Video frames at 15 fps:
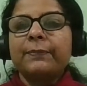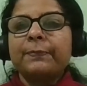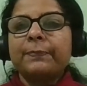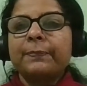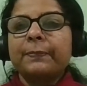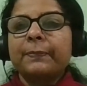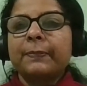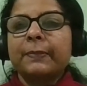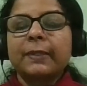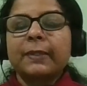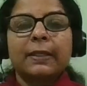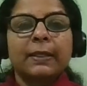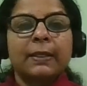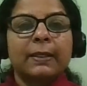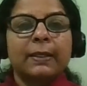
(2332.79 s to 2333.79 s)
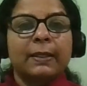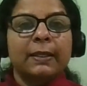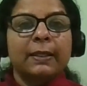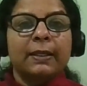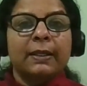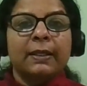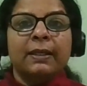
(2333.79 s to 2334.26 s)

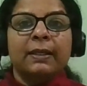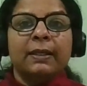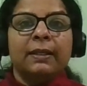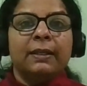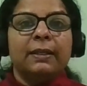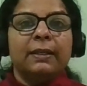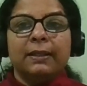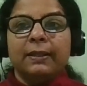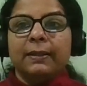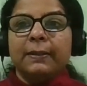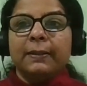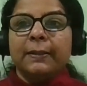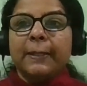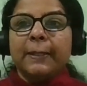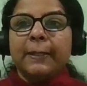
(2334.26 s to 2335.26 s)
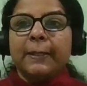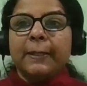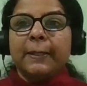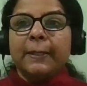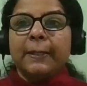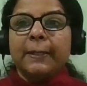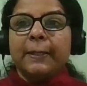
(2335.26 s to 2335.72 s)

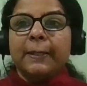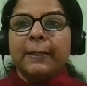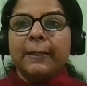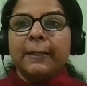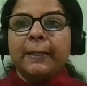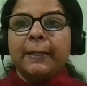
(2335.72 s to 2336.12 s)
[no speech]